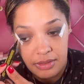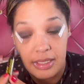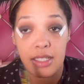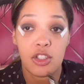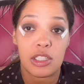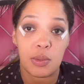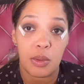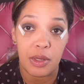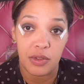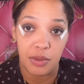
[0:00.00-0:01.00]
That's just what
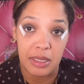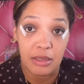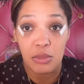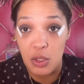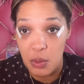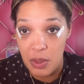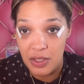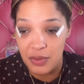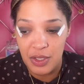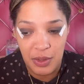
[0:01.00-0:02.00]
works for me. Do what works
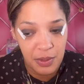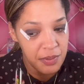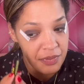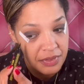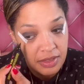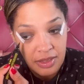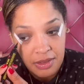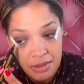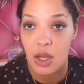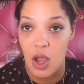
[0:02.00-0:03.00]
for you.
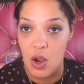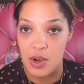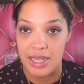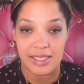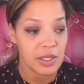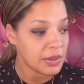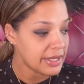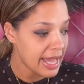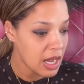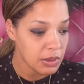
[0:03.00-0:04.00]
All right, so
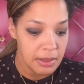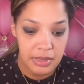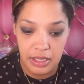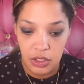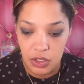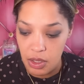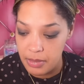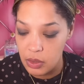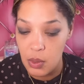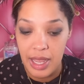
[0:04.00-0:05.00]
now what I'm gonna do, I'm
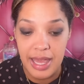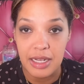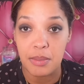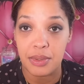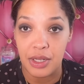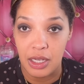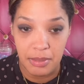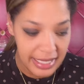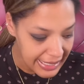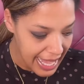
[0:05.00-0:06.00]
gonna go ahead and put on
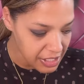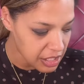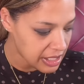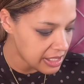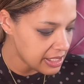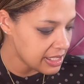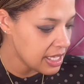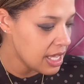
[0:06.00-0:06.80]
my lashes.